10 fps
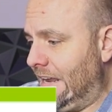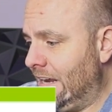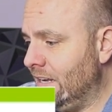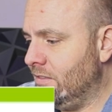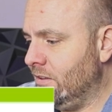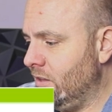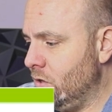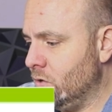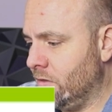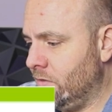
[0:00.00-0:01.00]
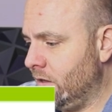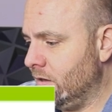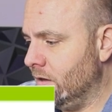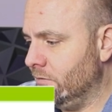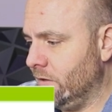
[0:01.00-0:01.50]
anything that you can
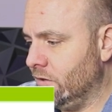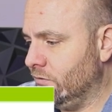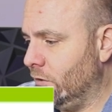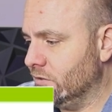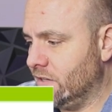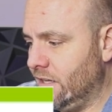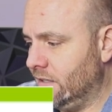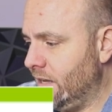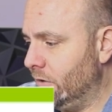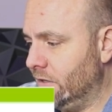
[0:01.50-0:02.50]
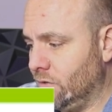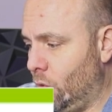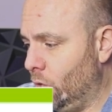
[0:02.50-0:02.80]
think of as far as getting down into